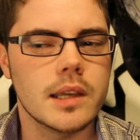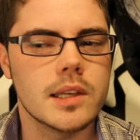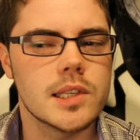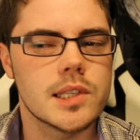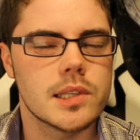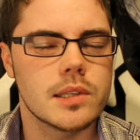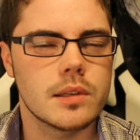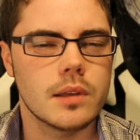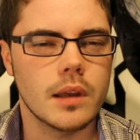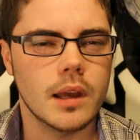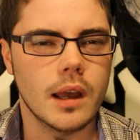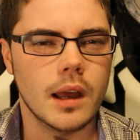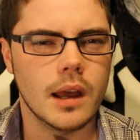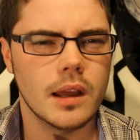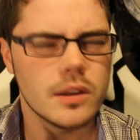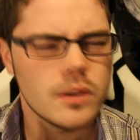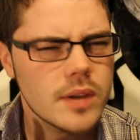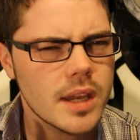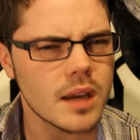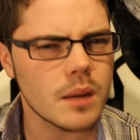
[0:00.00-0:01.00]
is,
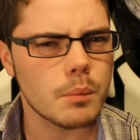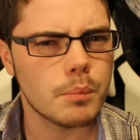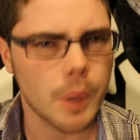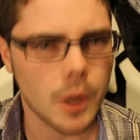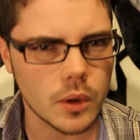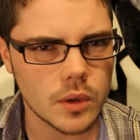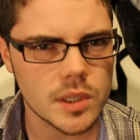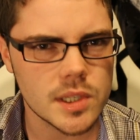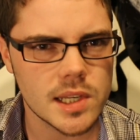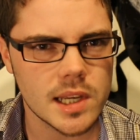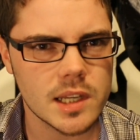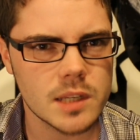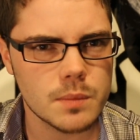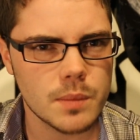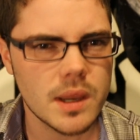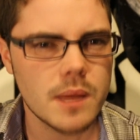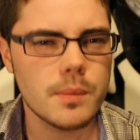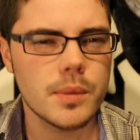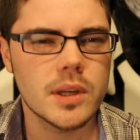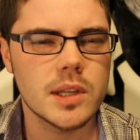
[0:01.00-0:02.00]
you get a bonus
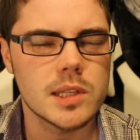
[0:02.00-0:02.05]
XP,